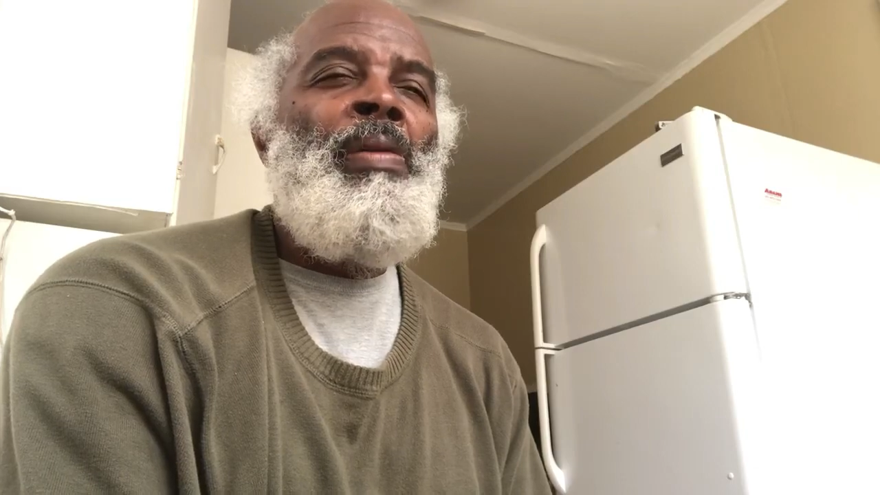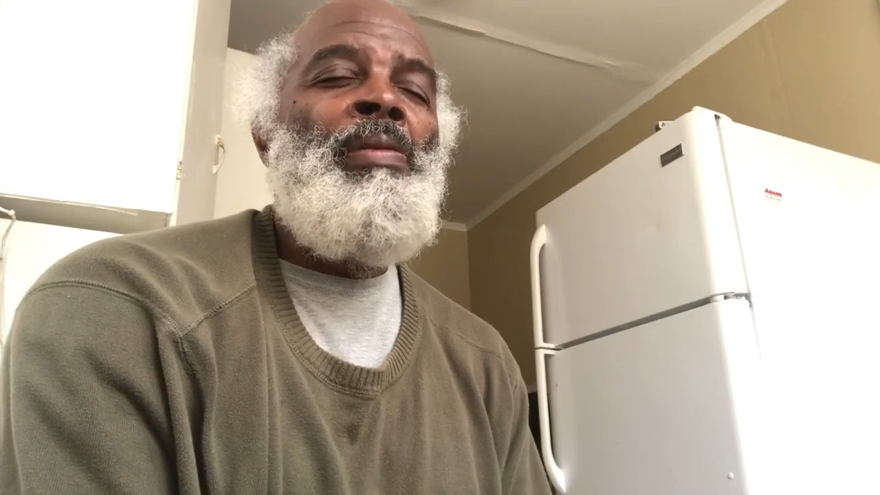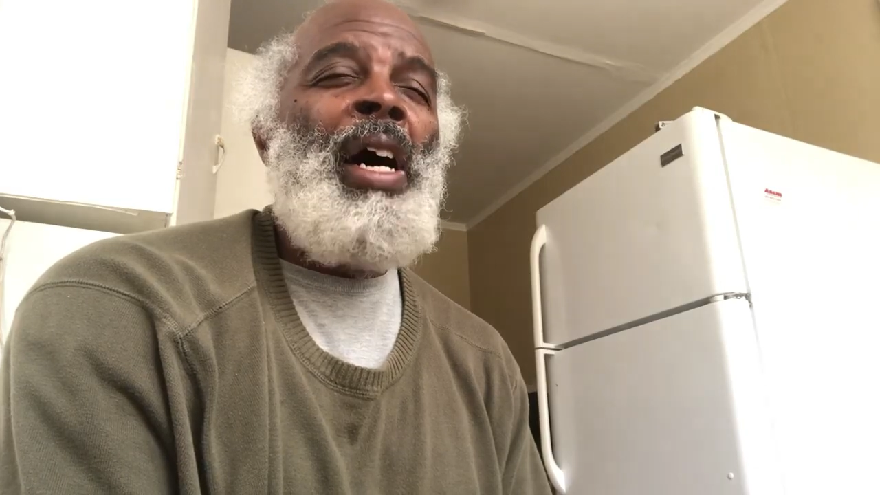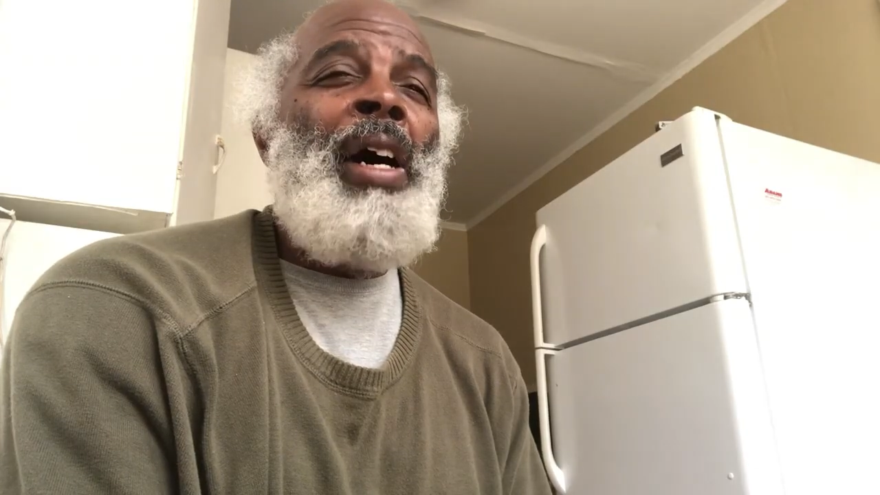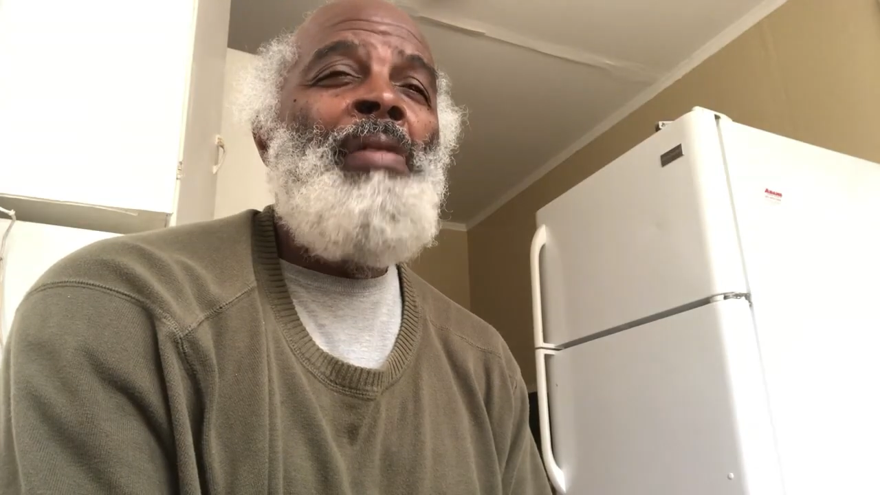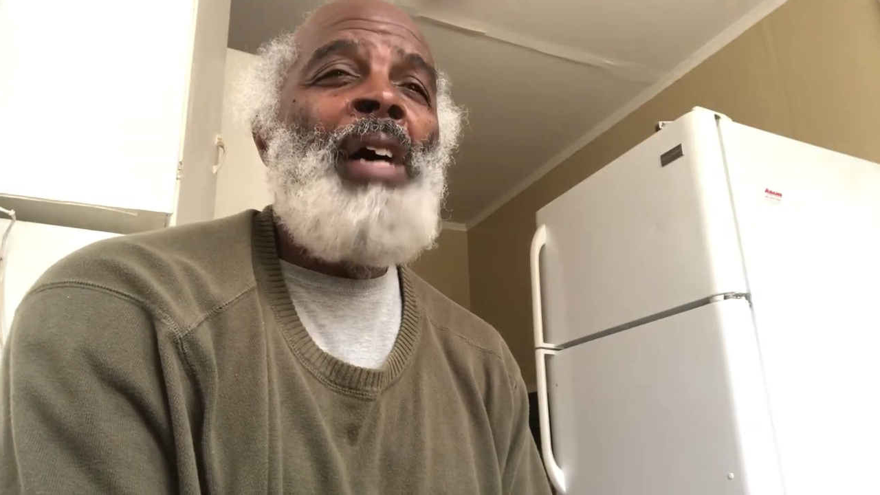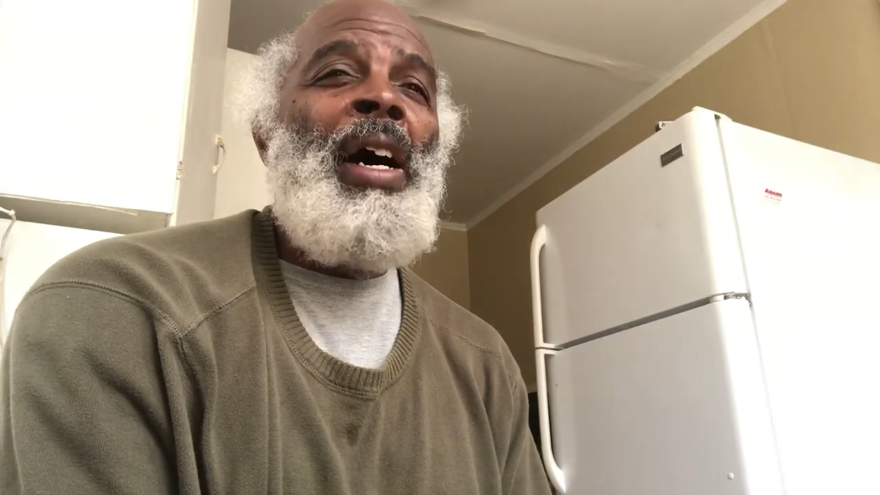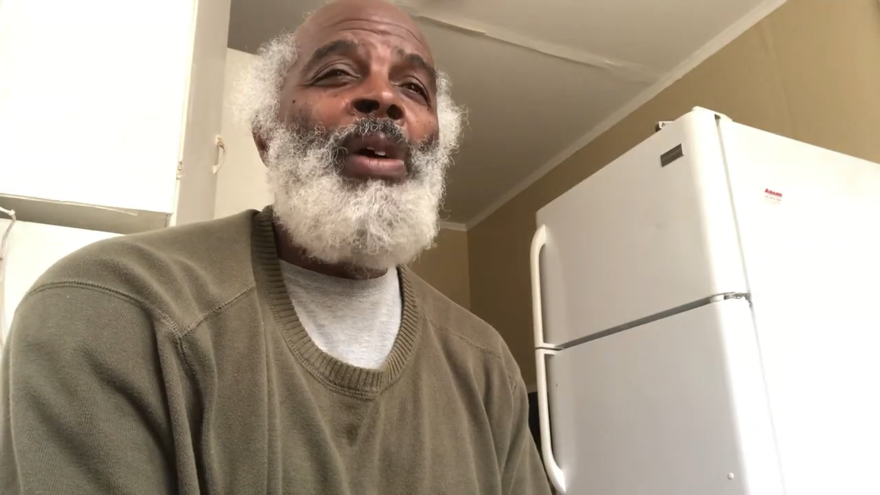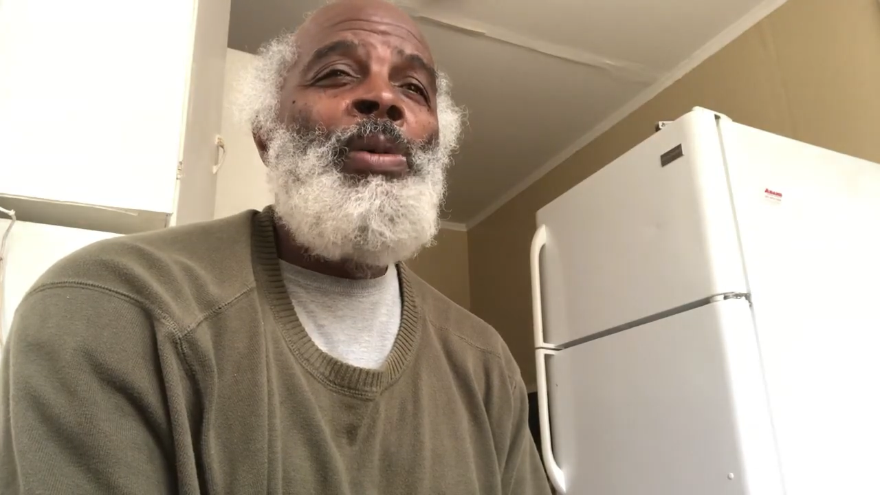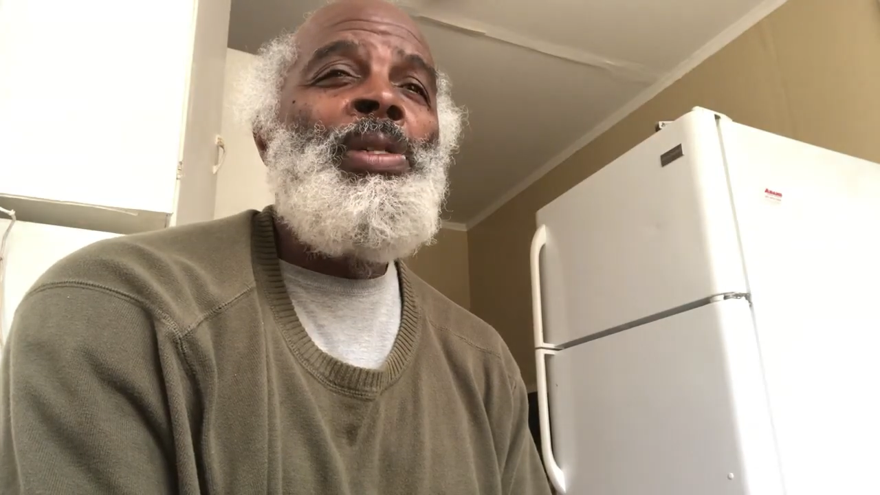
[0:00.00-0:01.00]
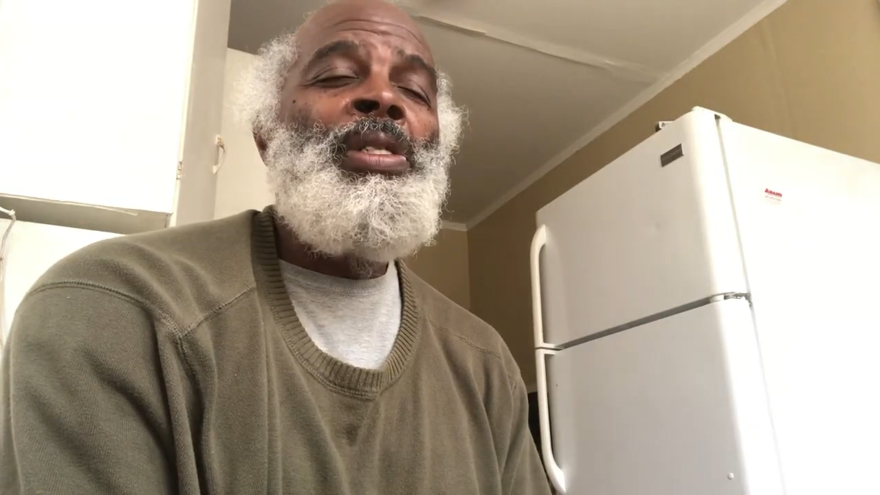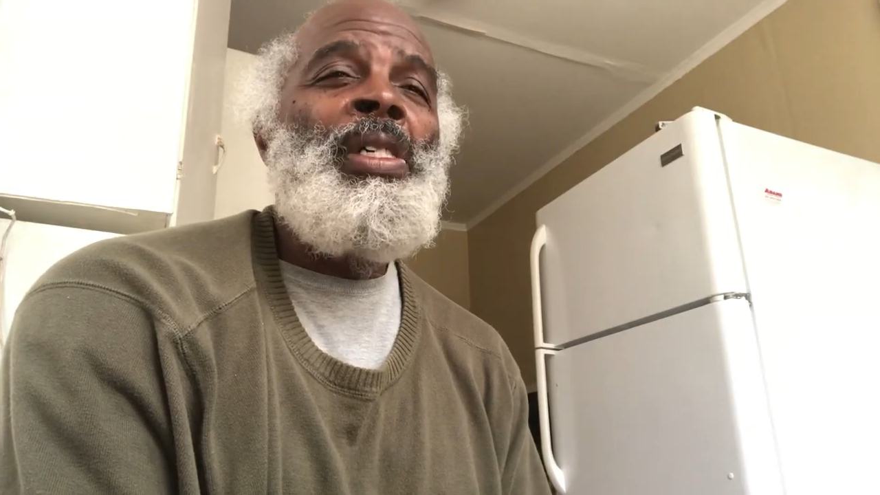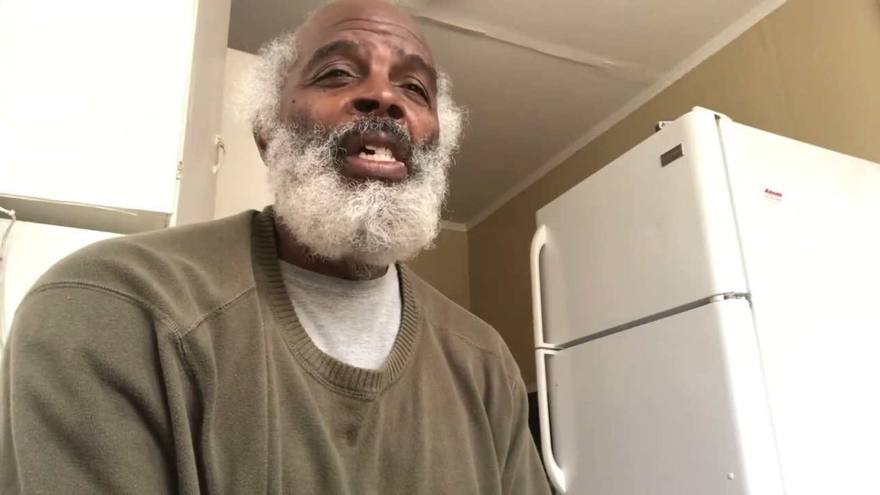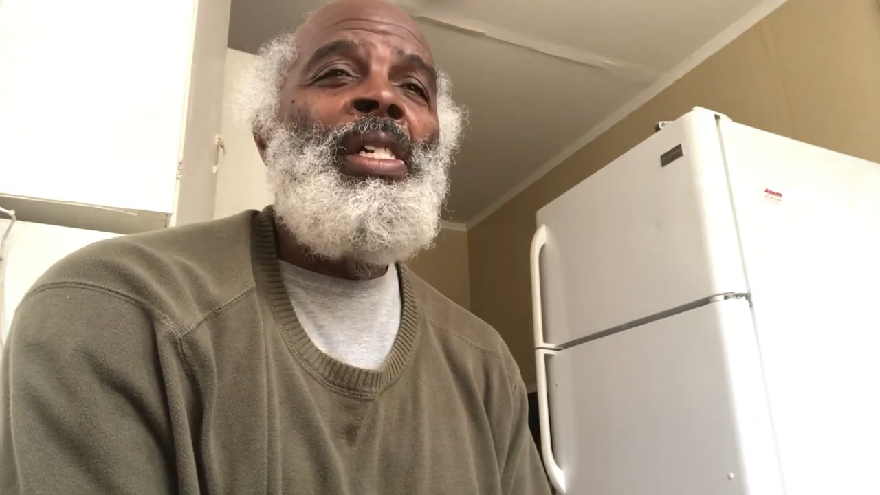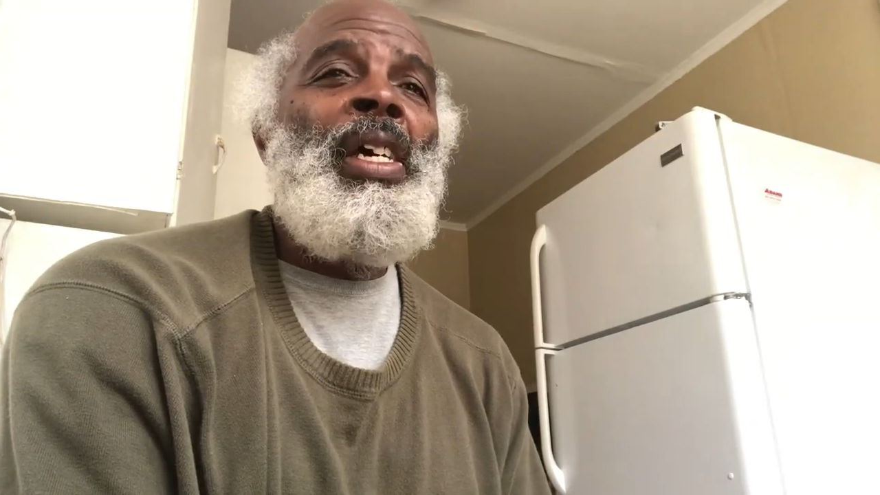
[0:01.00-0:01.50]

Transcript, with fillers: five hours in